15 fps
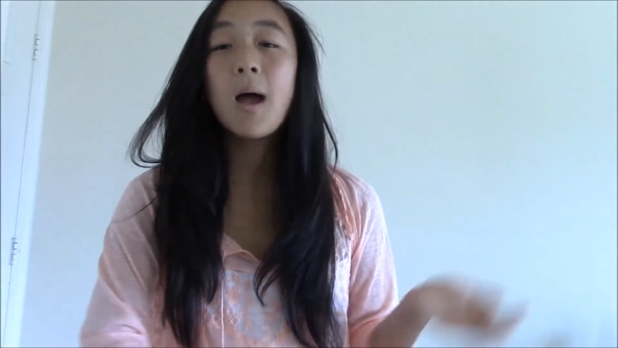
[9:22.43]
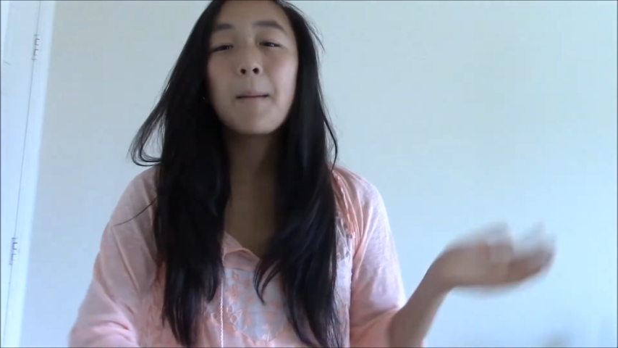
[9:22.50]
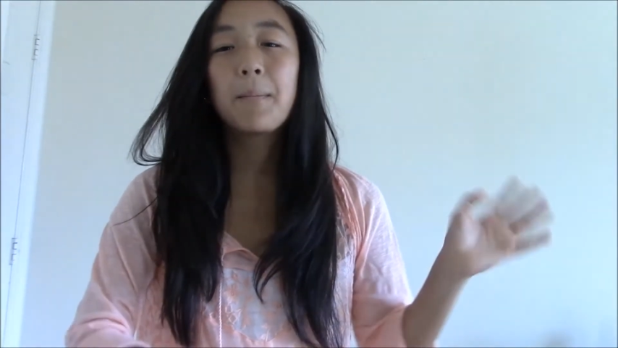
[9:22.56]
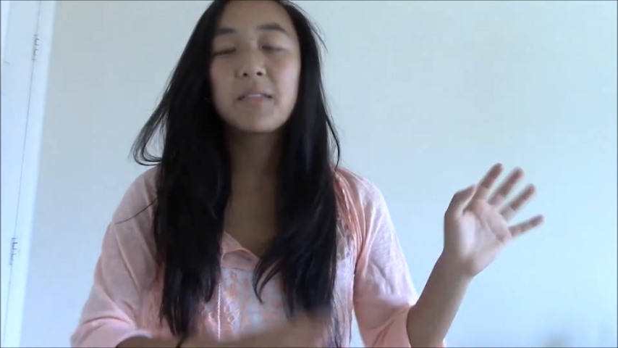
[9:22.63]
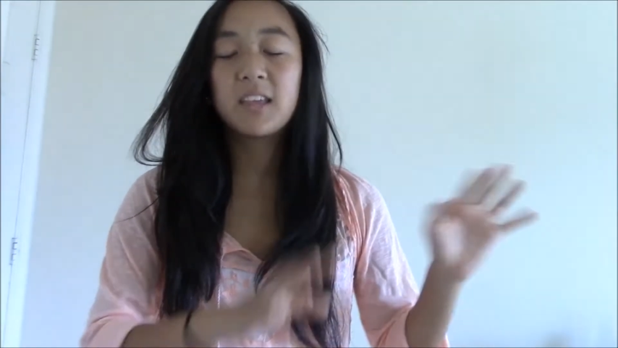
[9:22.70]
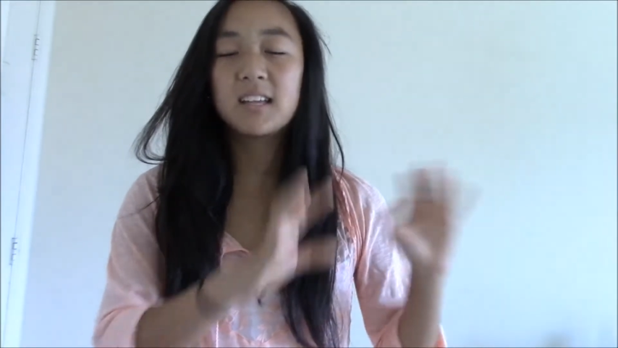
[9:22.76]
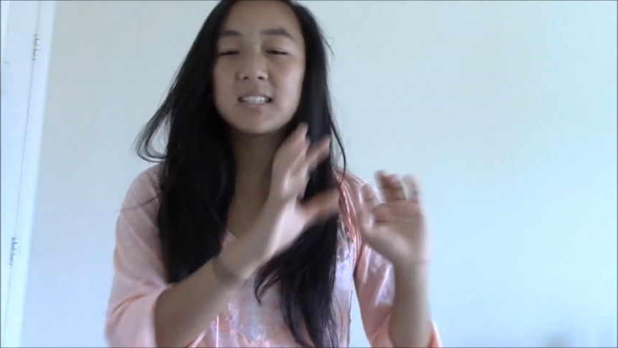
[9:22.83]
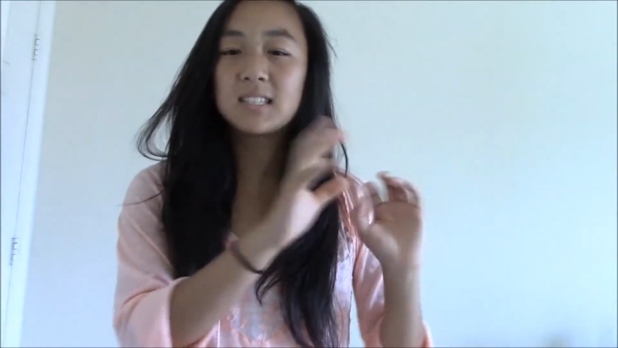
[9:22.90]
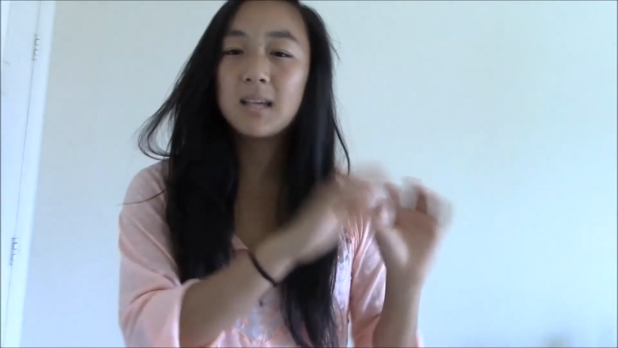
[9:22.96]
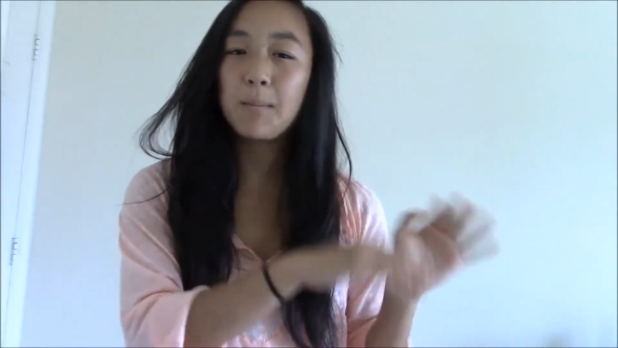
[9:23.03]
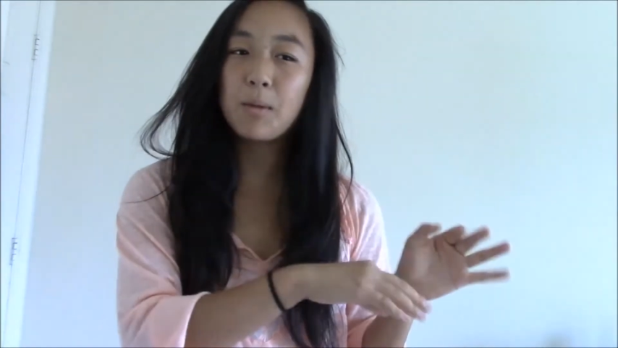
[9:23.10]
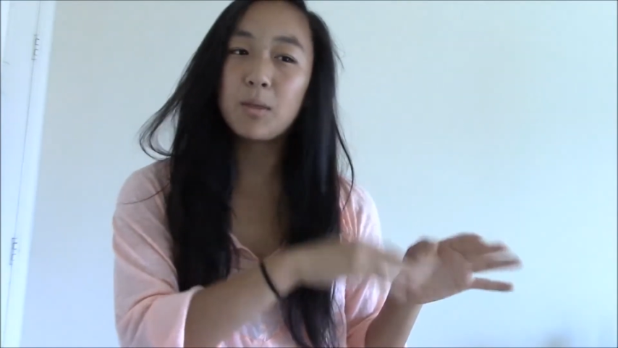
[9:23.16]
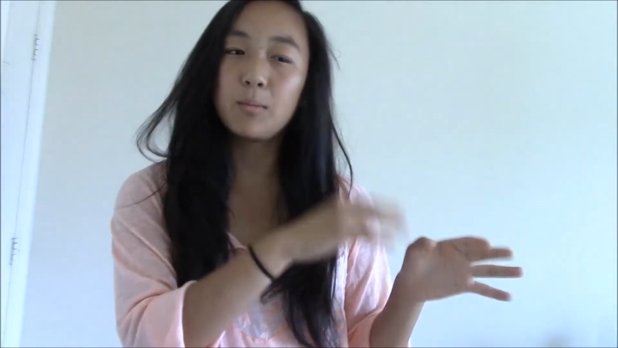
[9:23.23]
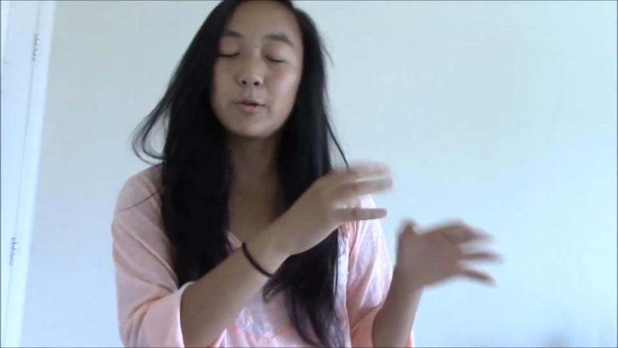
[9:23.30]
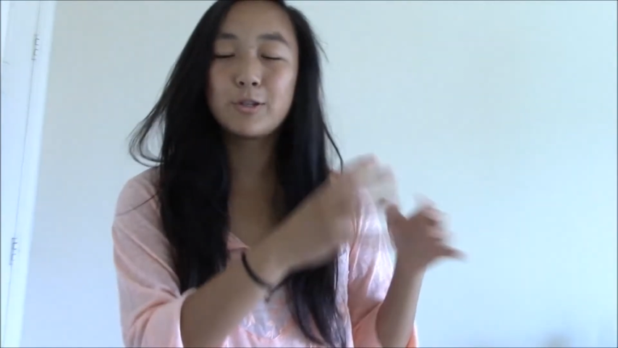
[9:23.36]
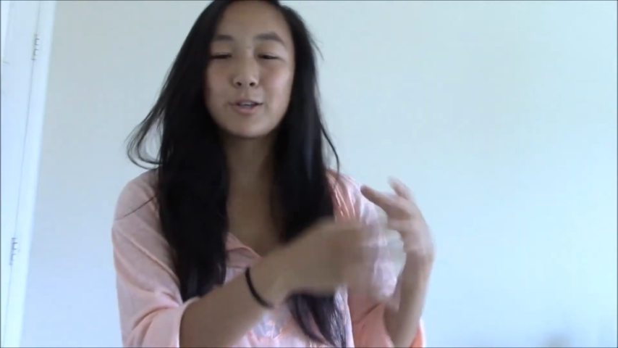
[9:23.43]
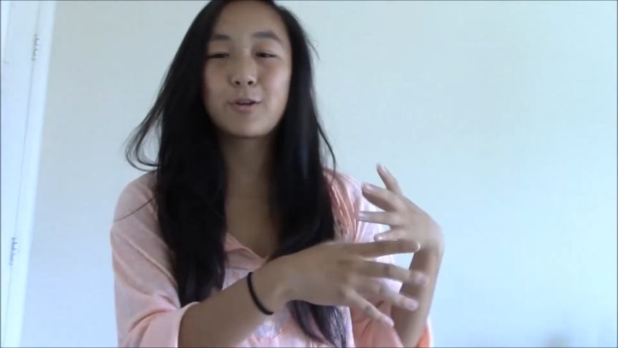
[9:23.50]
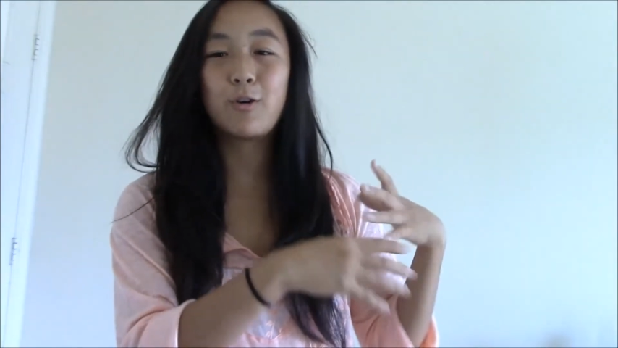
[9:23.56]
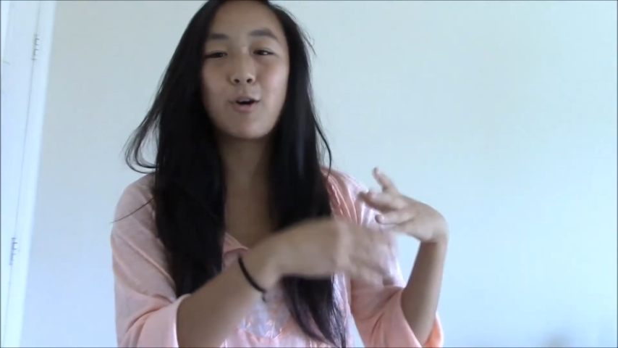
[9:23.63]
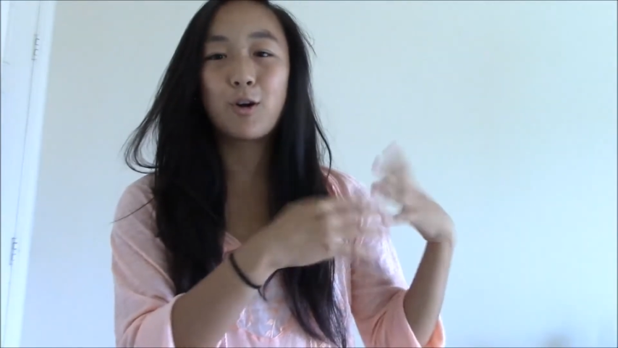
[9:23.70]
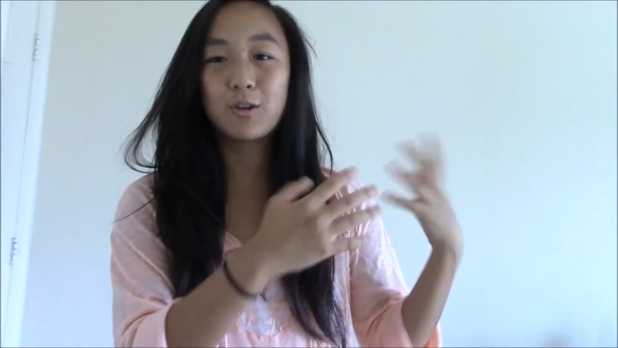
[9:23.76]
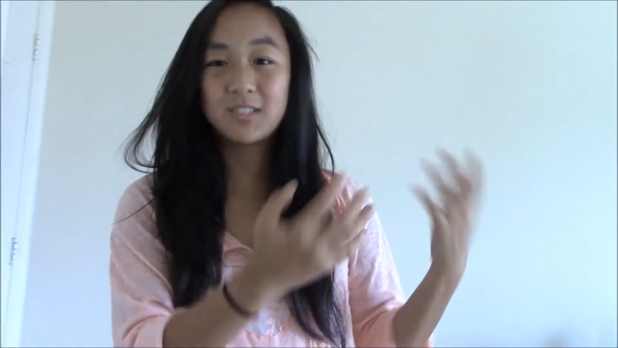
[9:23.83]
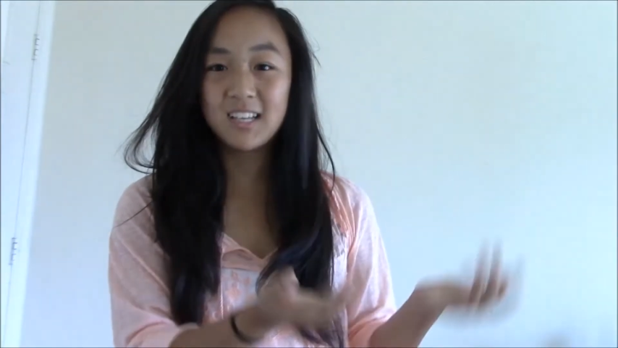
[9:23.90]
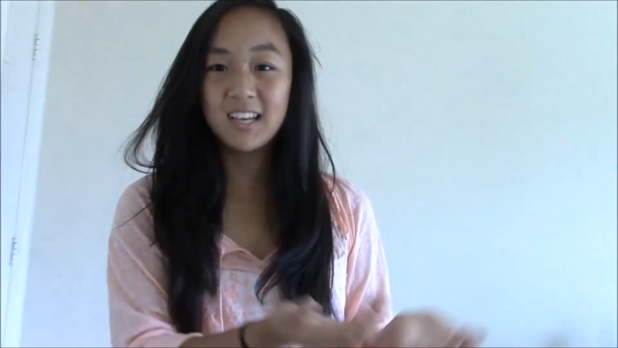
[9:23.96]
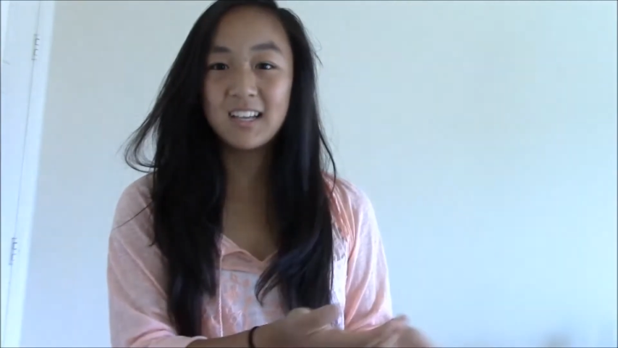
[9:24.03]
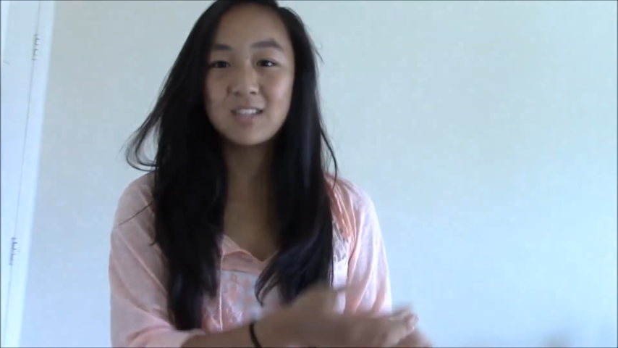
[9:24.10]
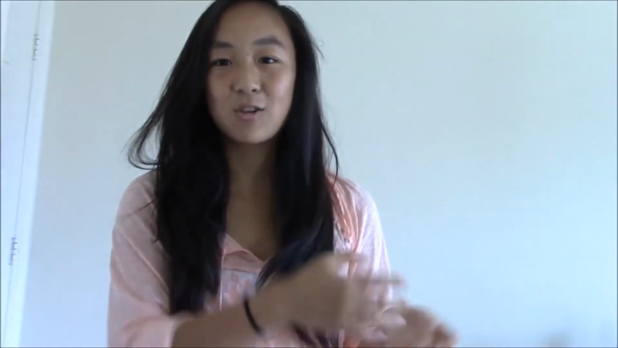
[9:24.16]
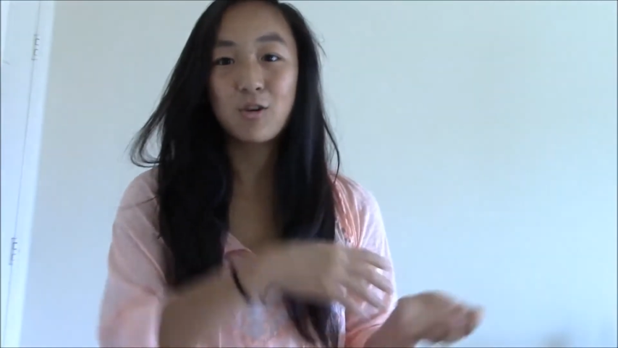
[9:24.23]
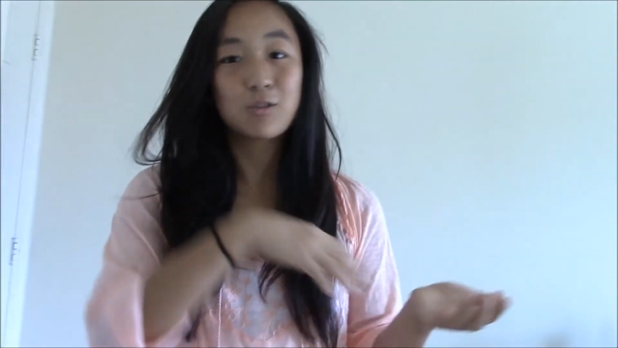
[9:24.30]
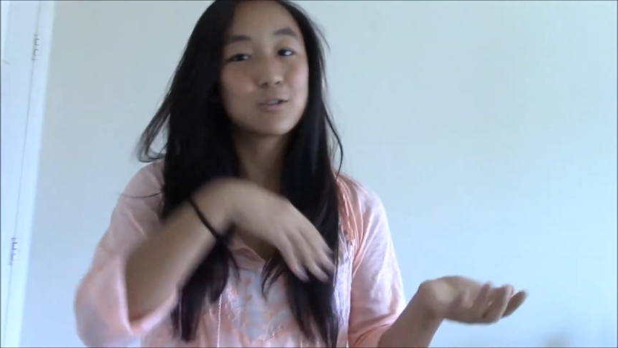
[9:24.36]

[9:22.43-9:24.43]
but then some of the musical artsy kids are